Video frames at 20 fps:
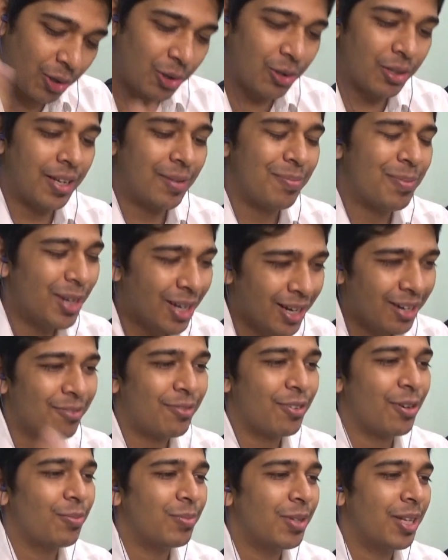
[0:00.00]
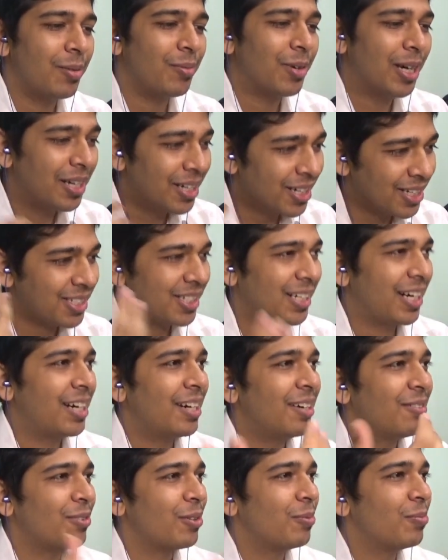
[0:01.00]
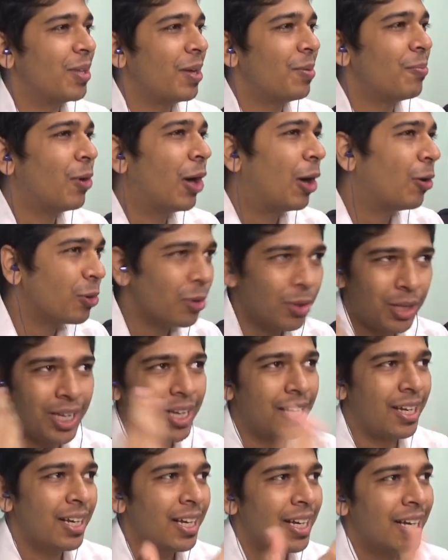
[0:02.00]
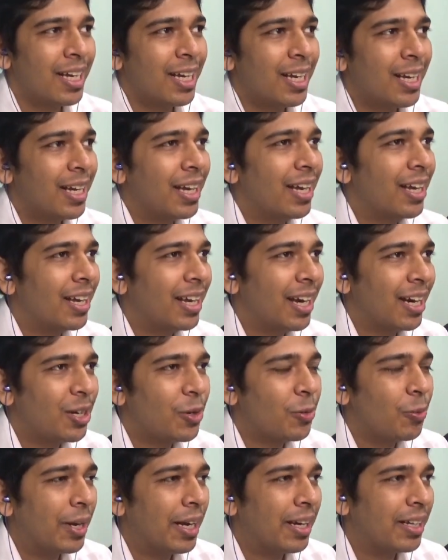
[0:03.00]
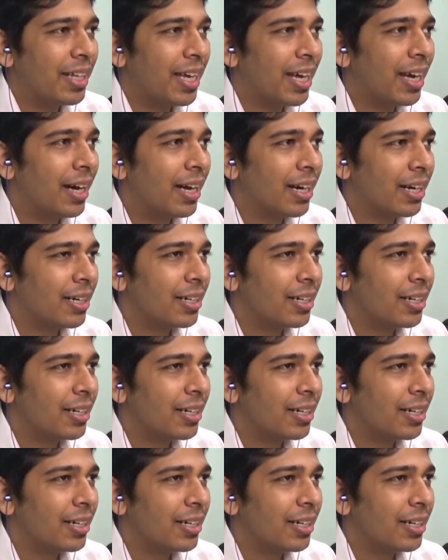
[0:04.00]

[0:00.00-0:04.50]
to them, learn from them, understand from them. How do they get to where they are?